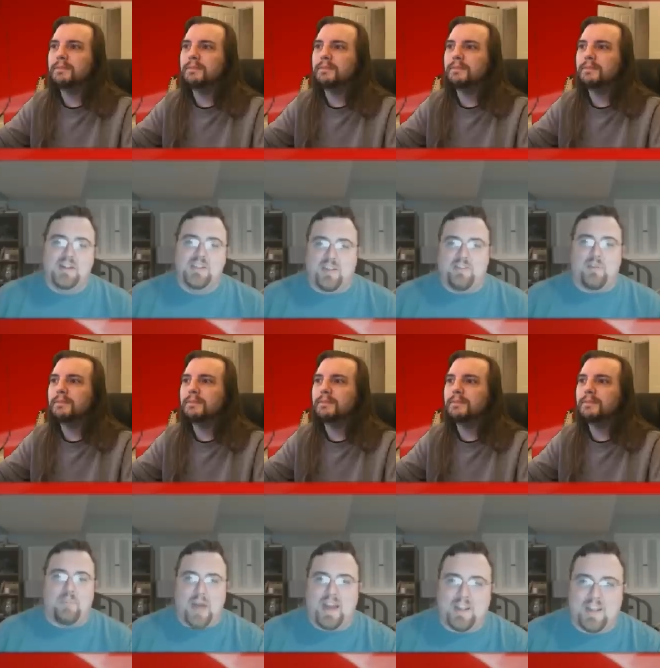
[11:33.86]
Speaker 1: shoved a
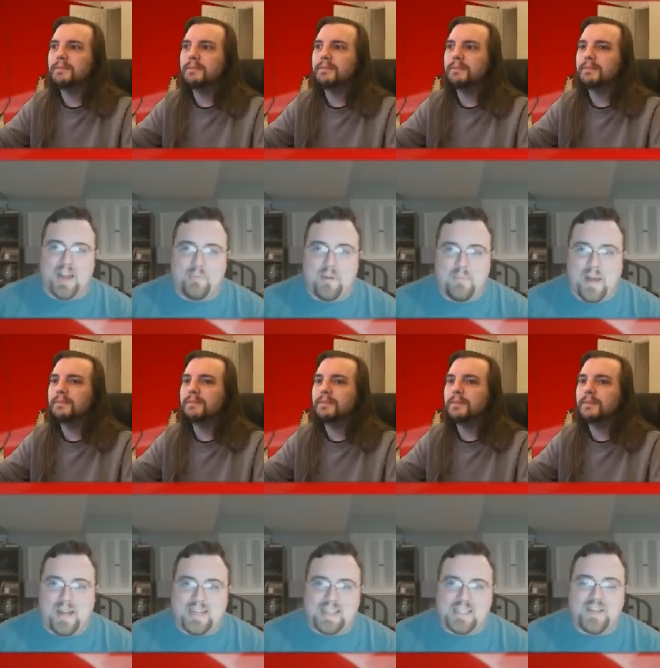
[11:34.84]
bottle up their butt
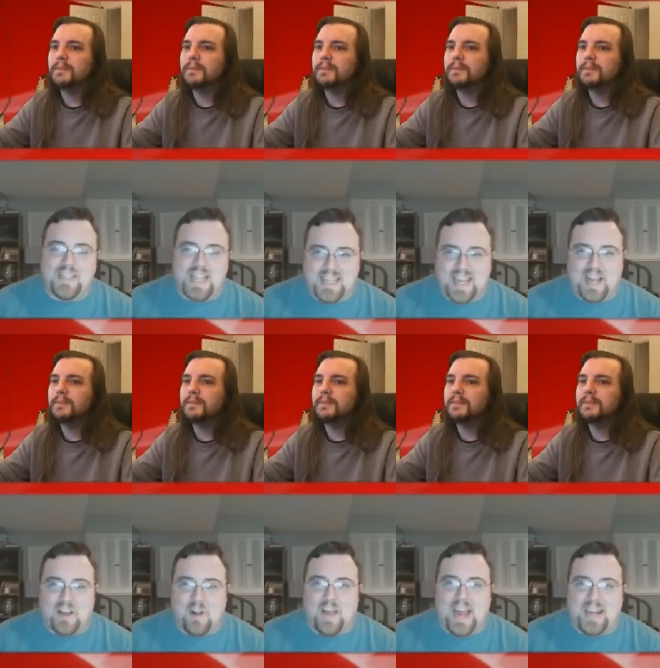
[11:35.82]
because if you take the
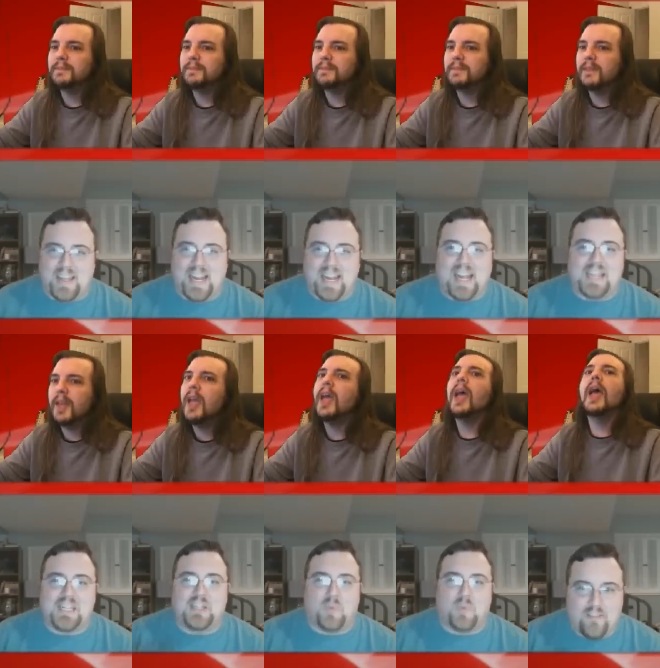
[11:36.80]
alcohol anally, it gets
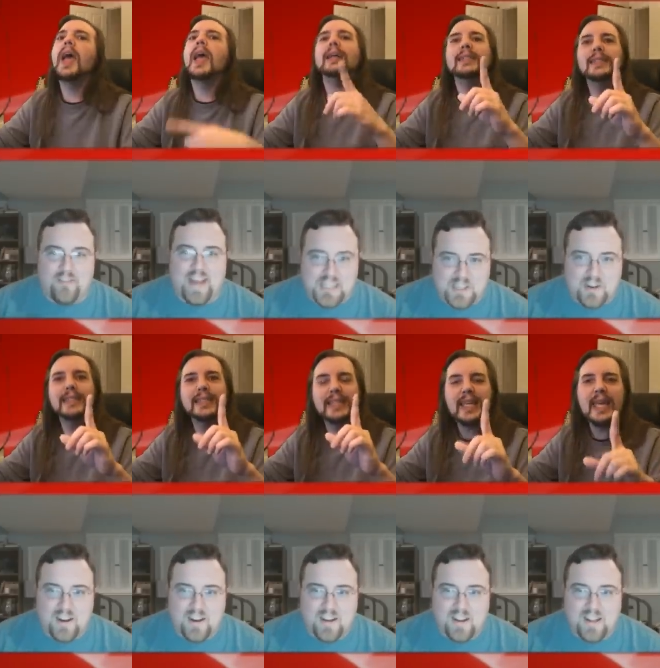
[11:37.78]
you drunk faster.
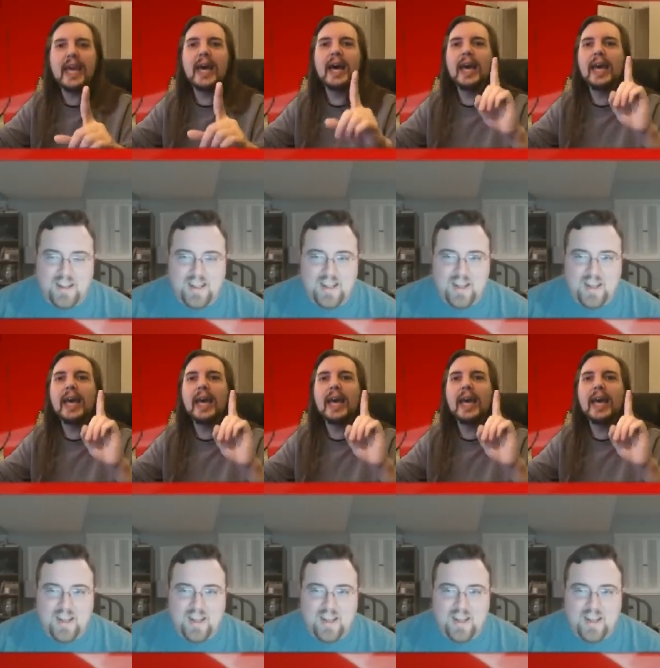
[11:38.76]
Yeah,